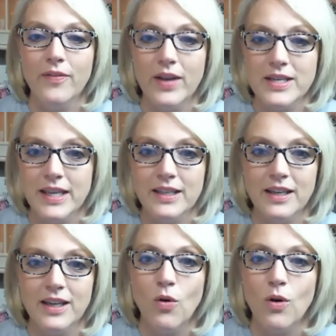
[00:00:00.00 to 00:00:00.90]

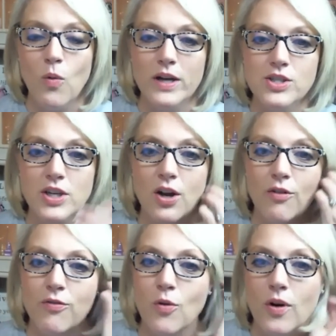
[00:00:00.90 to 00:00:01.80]
attending or watching
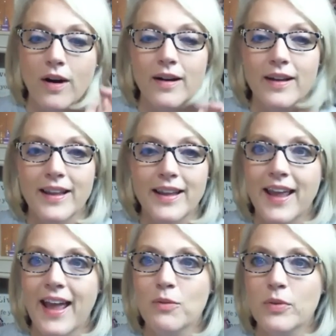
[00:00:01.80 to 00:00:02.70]
all four.
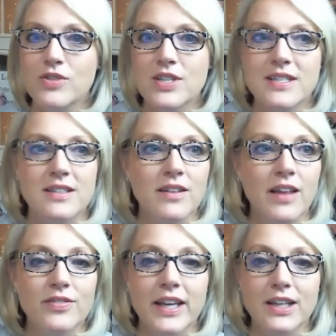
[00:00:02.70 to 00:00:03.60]
And we just
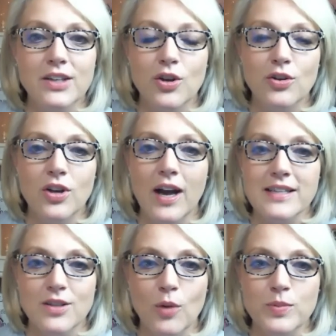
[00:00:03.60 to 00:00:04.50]
loved getting to know you guys
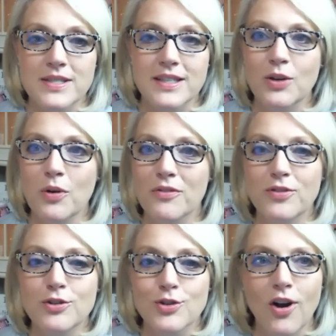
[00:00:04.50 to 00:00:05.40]
and hope to see you on
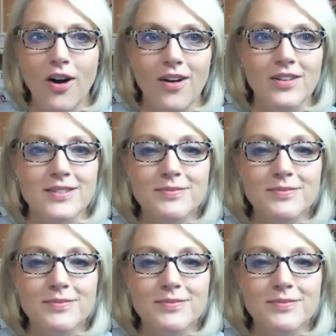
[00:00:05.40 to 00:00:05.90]
future calls.